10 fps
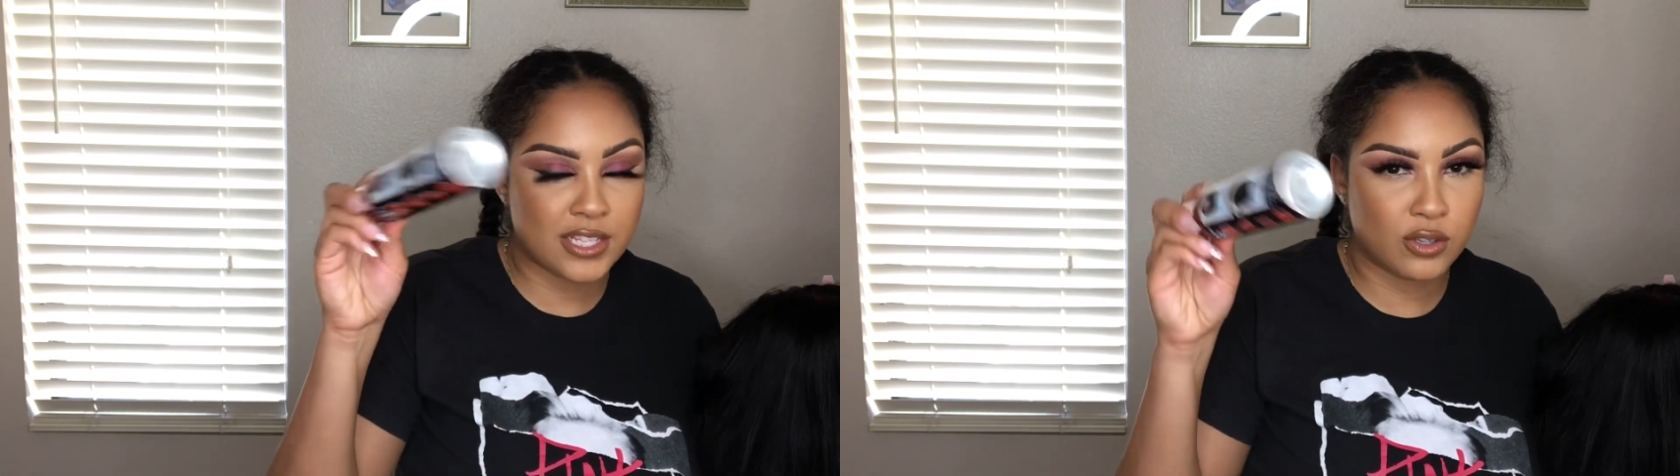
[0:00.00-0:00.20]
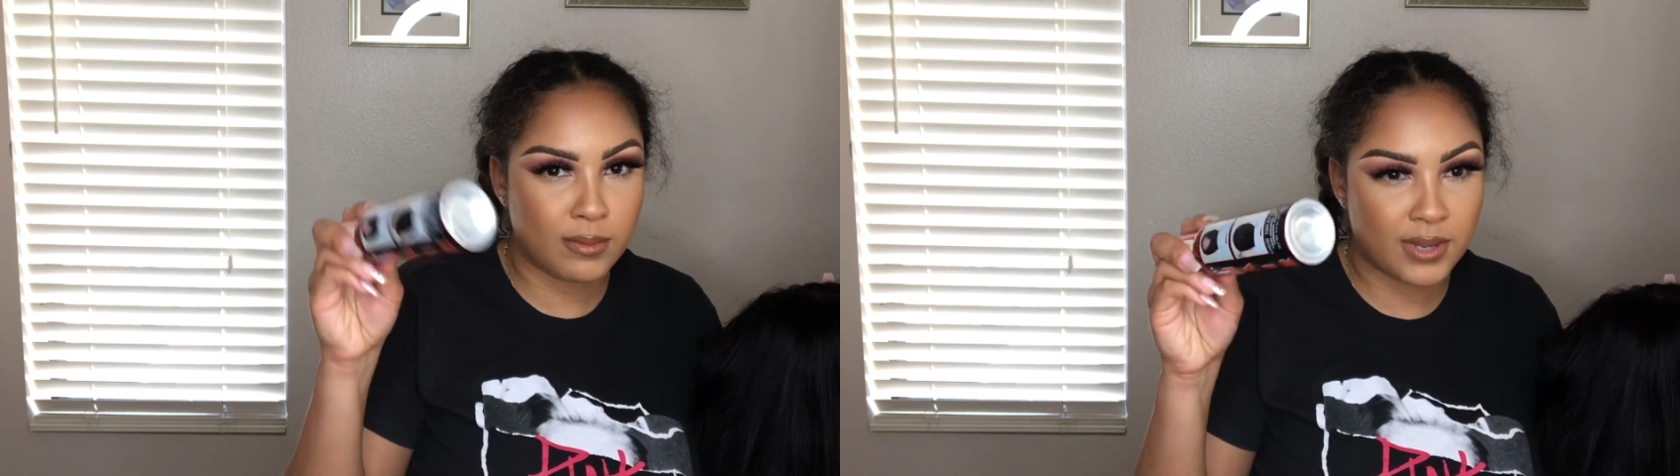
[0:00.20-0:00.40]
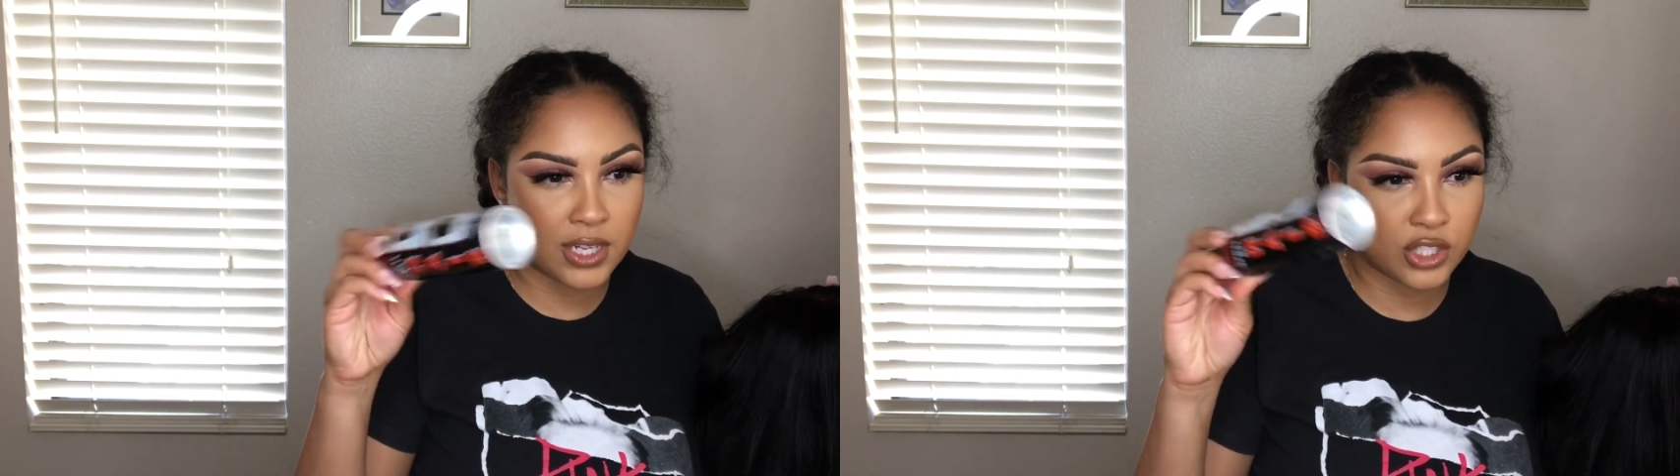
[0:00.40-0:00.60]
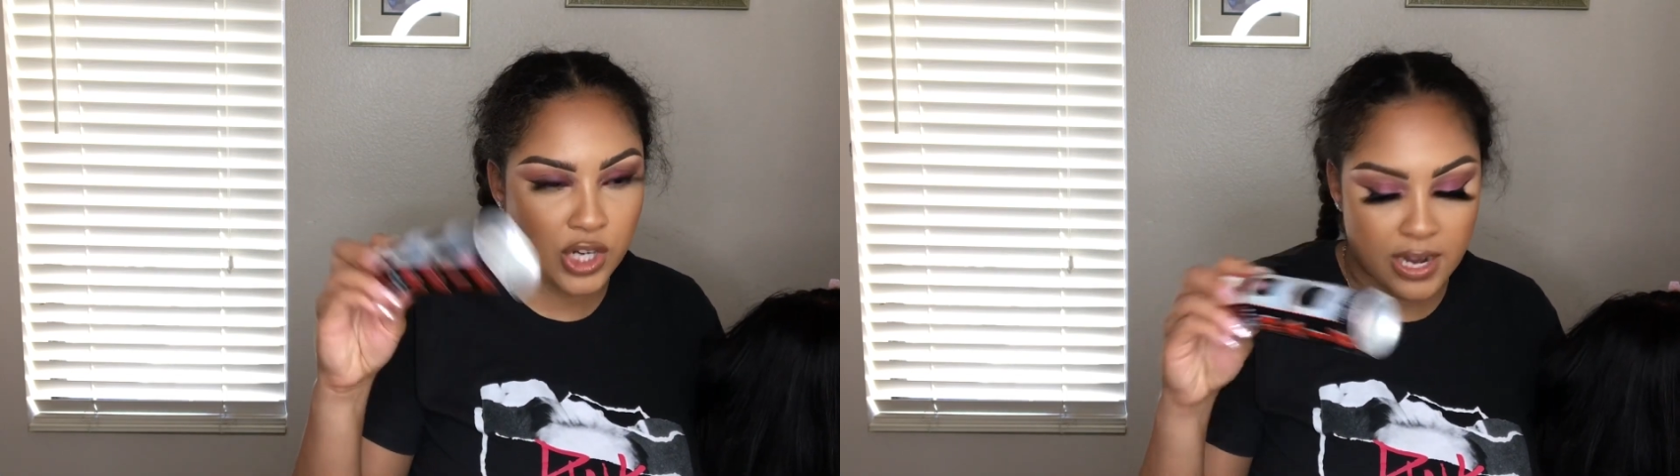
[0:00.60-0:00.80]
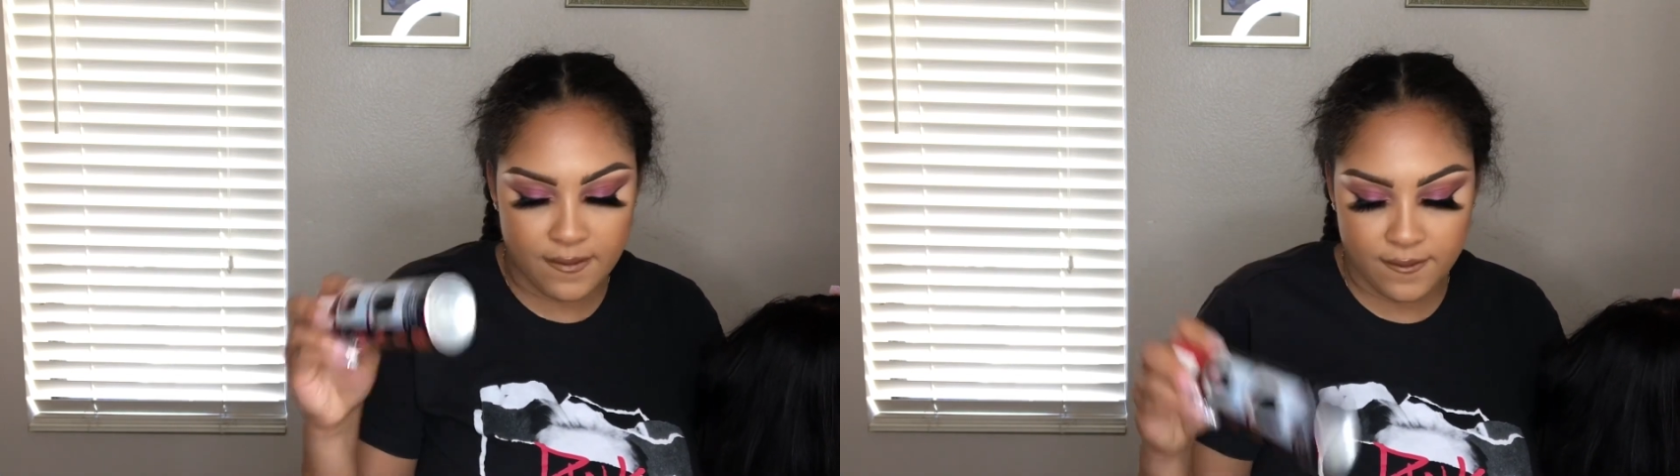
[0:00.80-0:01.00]
so I'm gonna
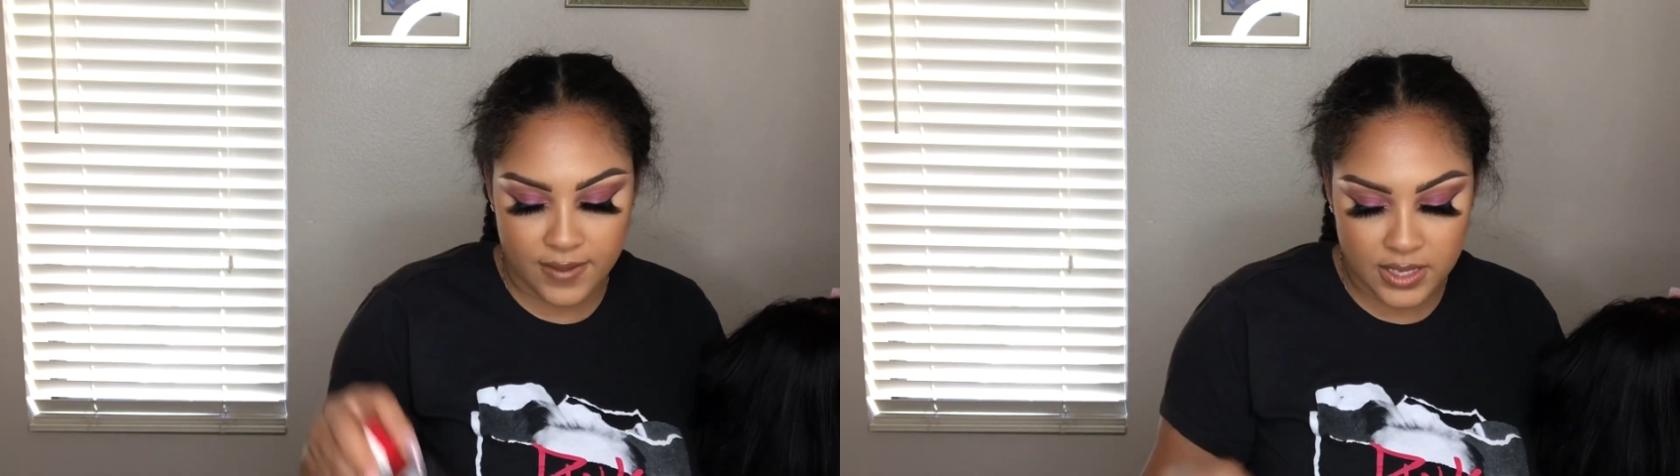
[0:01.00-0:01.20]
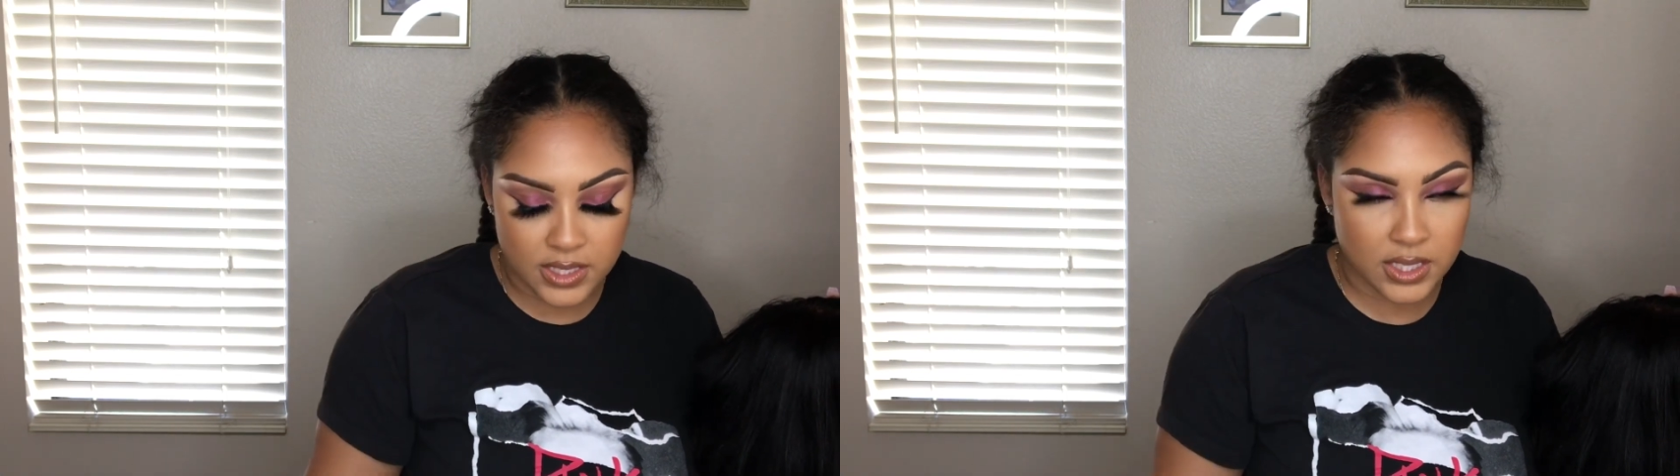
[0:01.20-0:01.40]
try to fix